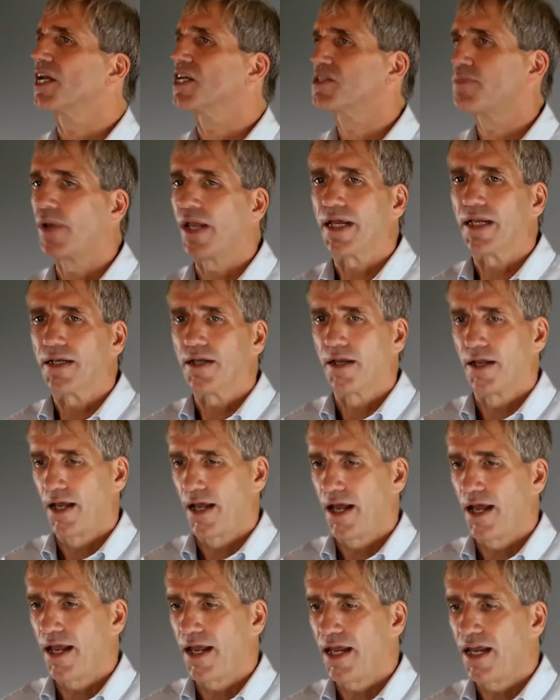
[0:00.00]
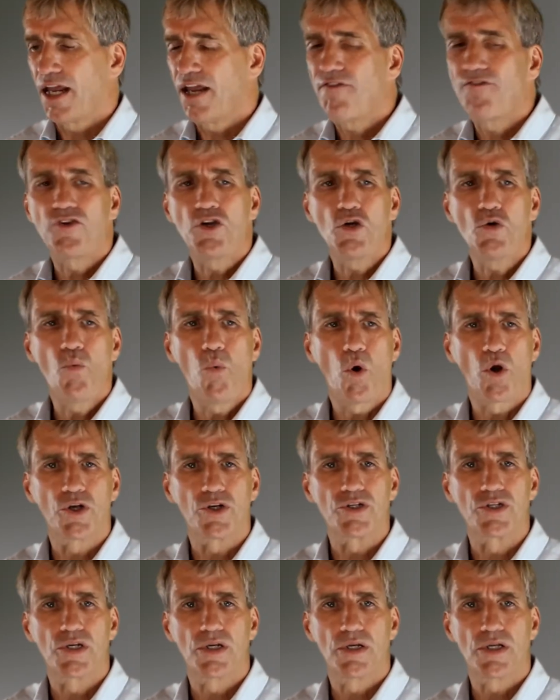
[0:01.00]
explain. If you
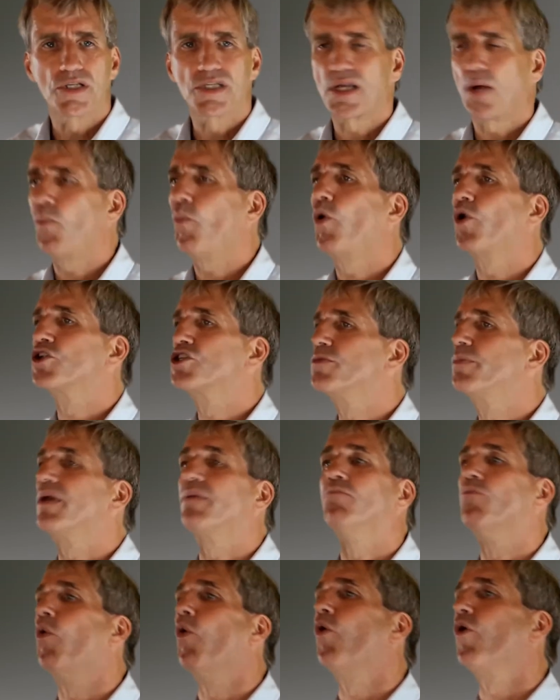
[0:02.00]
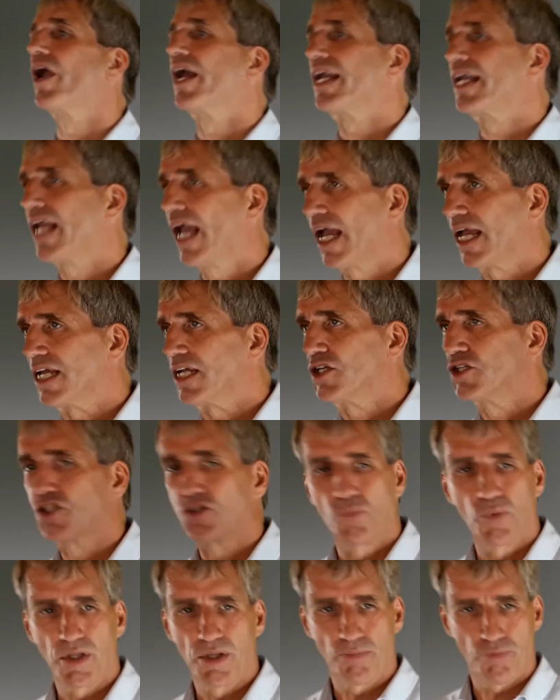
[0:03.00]
want someone to be more
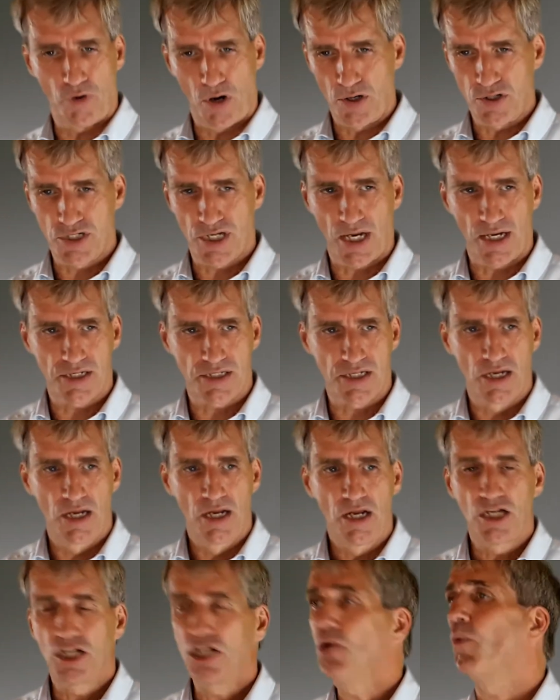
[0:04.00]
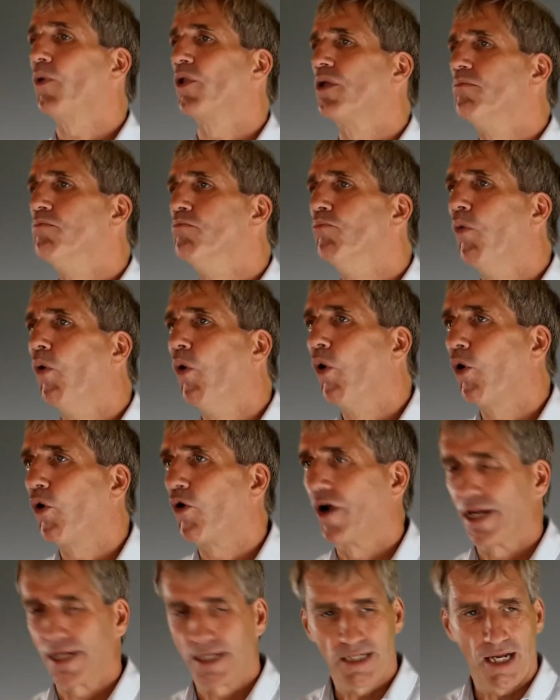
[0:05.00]
engaged with the process, you don't want them
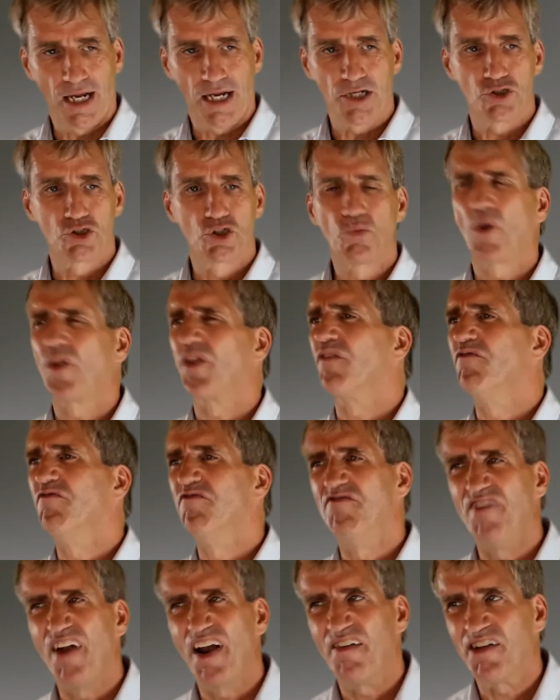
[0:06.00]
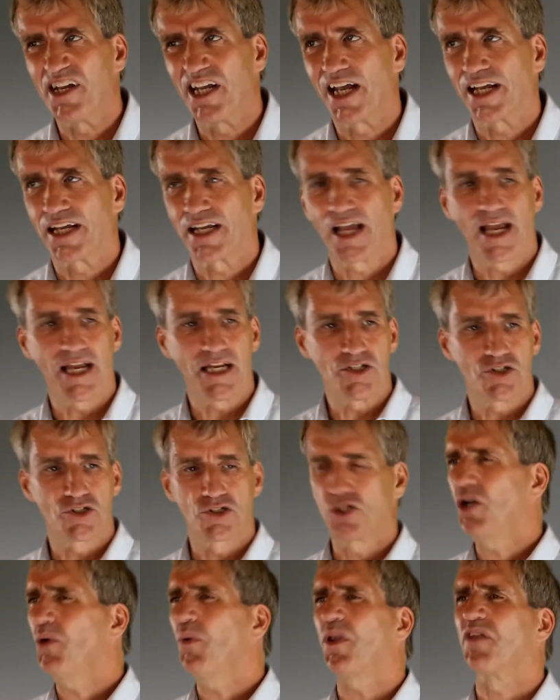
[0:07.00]
more engaged, you want them very
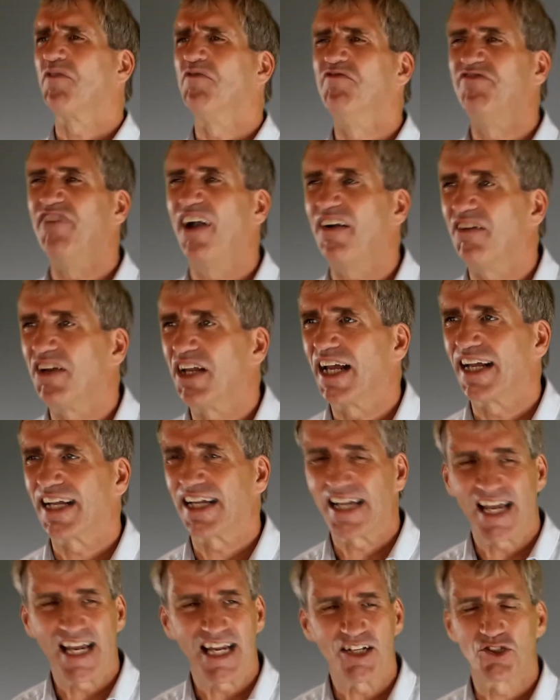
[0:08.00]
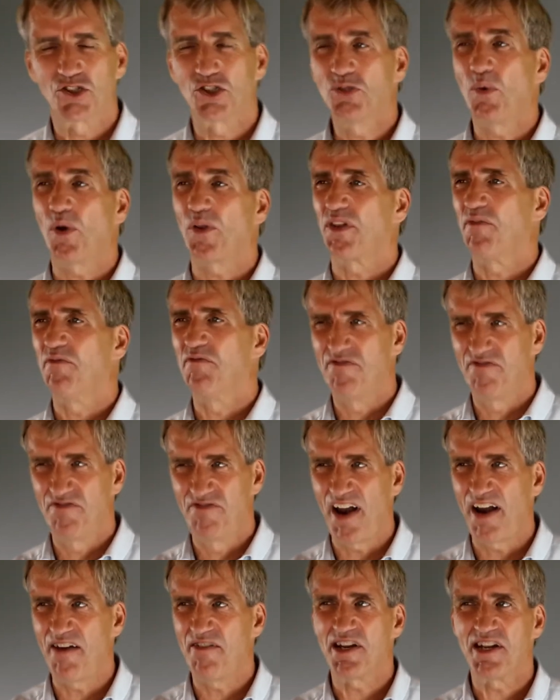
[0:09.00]
engaged. You don't want them very engaged, you want them
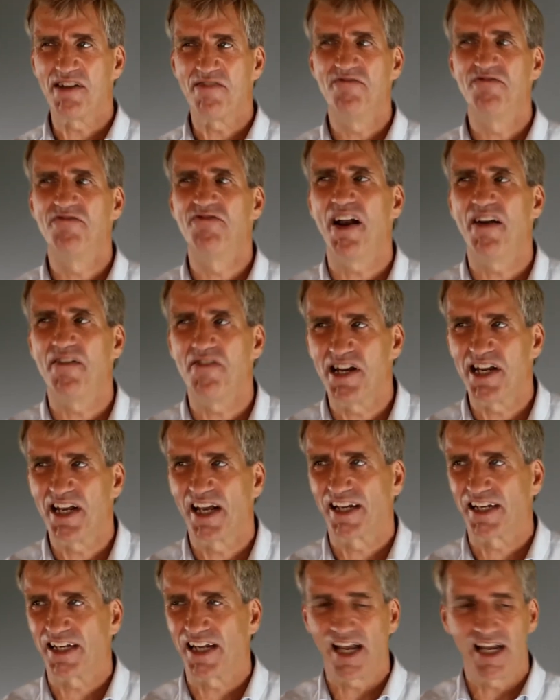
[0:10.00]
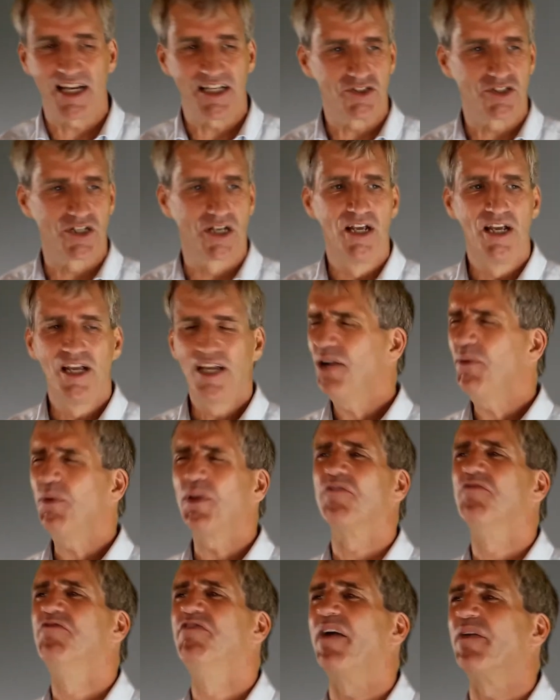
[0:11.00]
very, very engaged. You don't
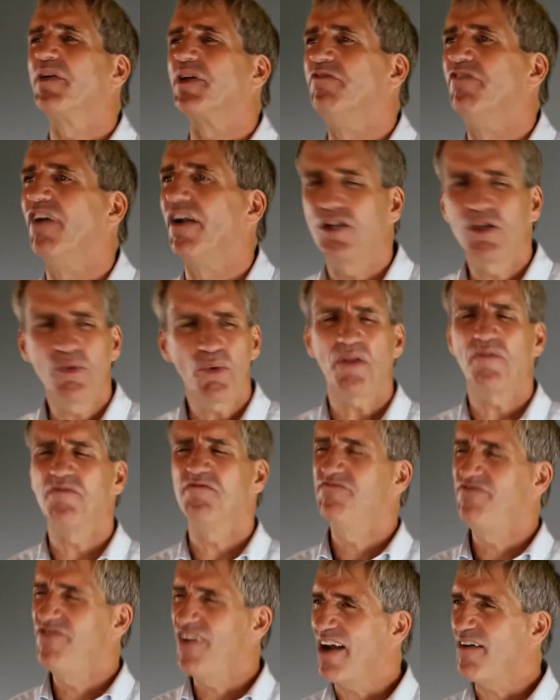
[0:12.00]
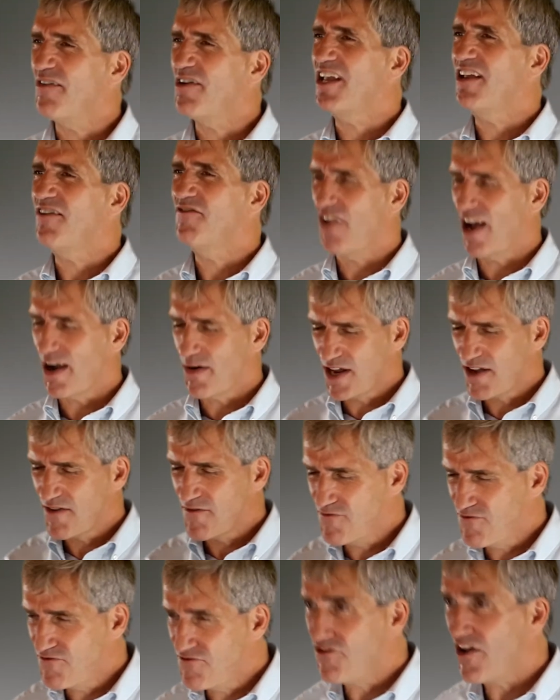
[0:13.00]
want them you want them very, very,
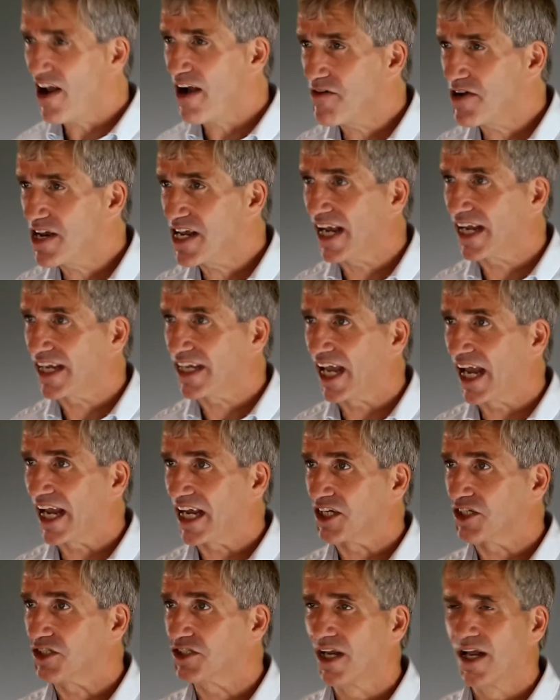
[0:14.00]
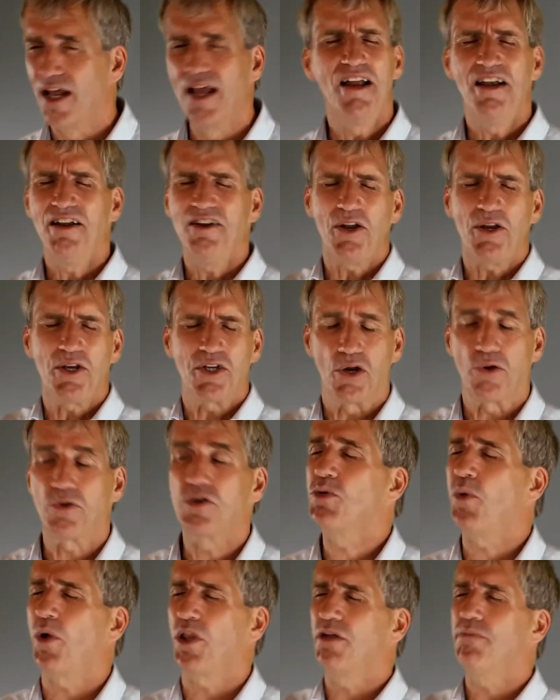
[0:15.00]
very engaged. No, you don't.
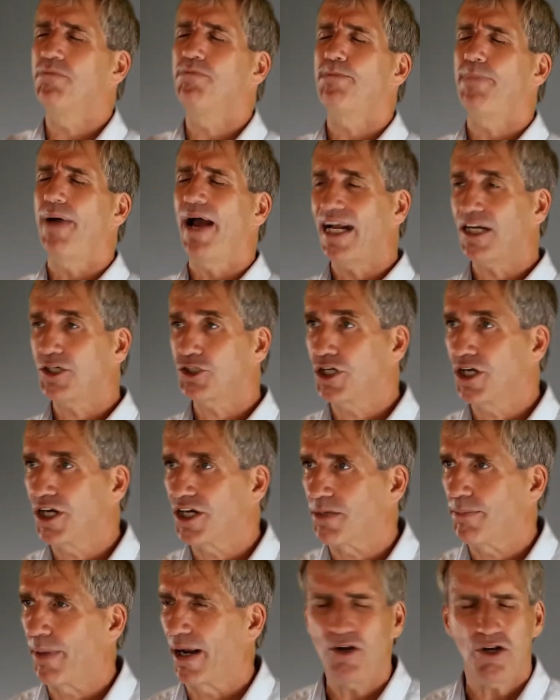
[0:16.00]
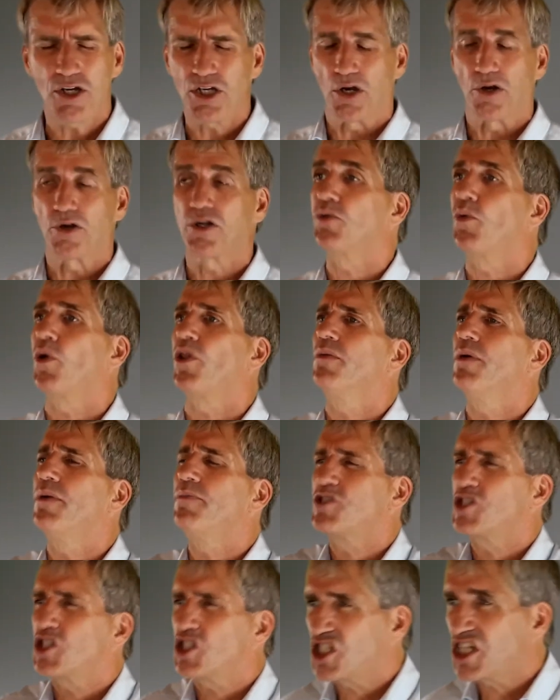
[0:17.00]
You want them passionate about it. No, you don't. You want them
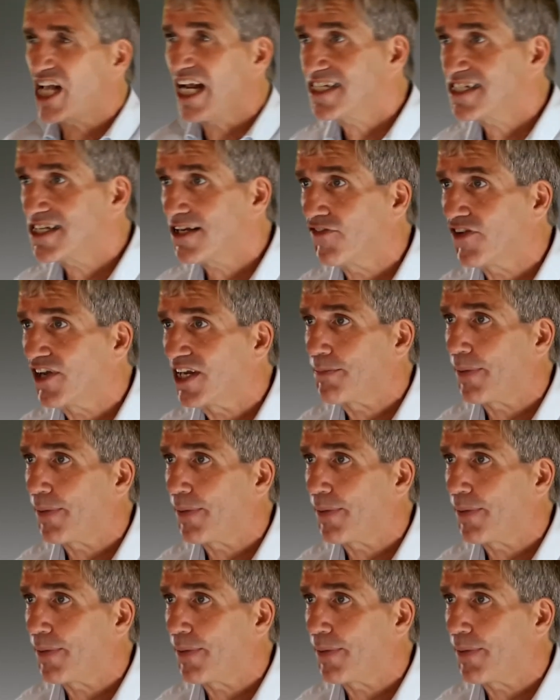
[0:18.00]
obsessively